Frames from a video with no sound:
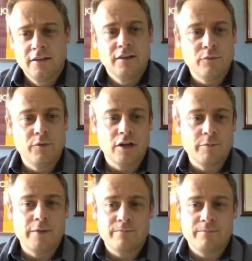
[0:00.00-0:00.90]
we're going to
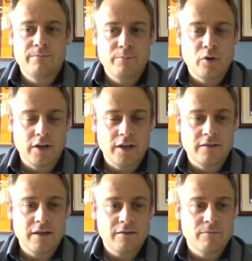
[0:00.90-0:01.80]
be
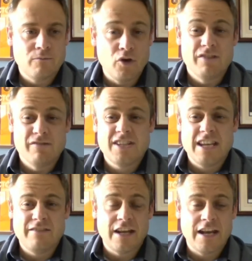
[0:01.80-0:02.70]
putting money
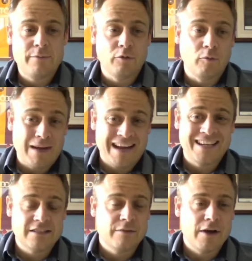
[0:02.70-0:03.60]
received in April back
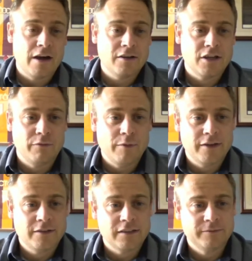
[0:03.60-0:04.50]
into March, aren't we,
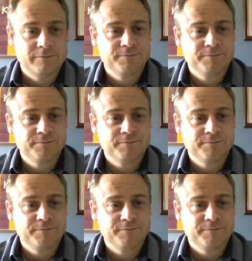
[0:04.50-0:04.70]
basically?